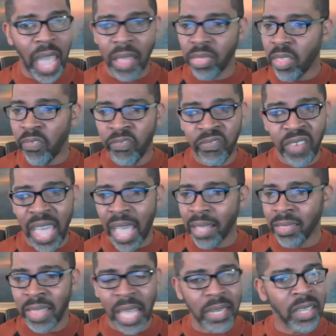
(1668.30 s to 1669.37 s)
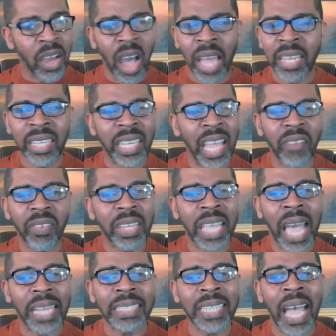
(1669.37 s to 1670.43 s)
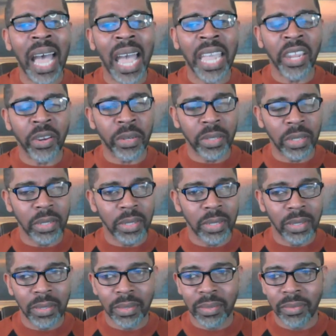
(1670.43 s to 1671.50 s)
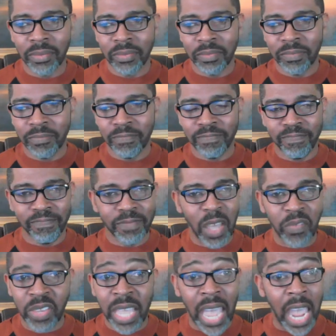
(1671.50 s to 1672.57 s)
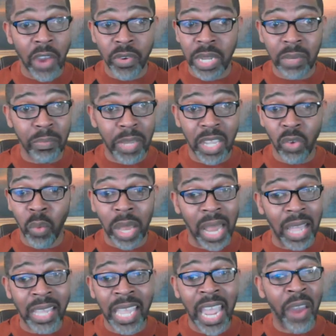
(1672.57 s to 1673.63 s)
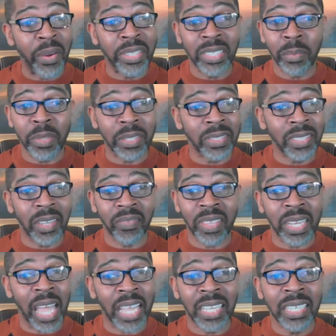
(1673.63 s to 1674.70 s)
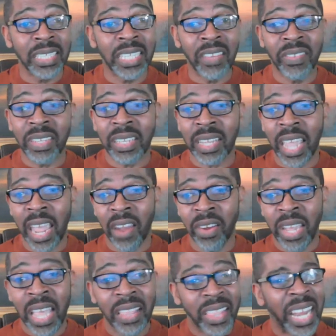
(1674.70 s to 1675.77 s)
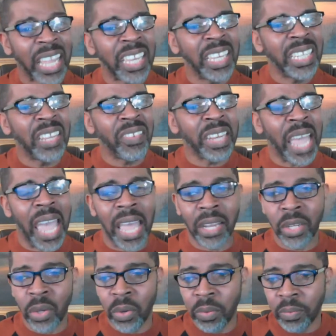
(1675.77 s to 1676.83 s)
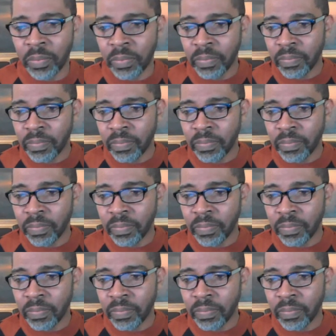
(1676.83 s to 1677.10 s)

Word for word: at the fact that God never got tired of carrying me while I carried some of the stuff that I couldn't even carry, that I couldn't even handle.